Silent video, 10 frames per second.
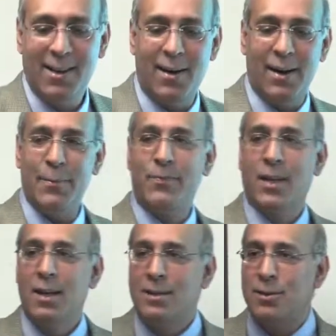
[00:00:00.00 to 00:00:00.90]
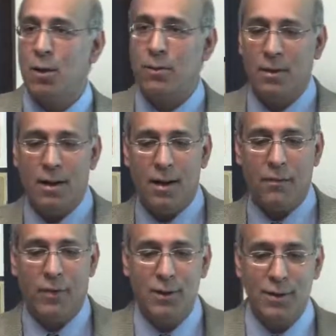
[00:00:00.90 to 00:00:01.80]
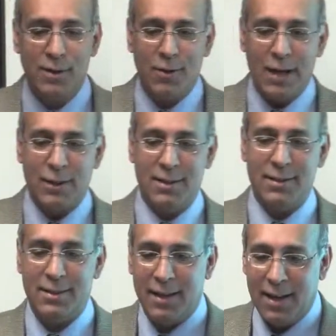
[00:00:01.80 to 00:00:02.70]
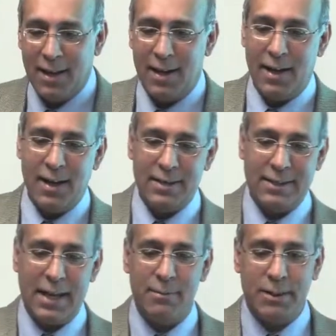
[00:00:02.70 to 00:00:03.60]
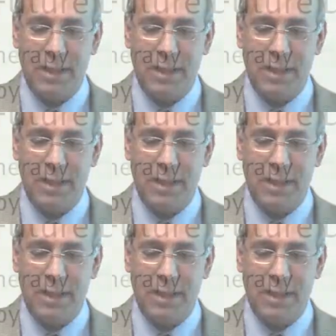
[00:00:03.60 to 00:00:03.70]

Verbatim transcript: All right. So uh, future directions, uh, stem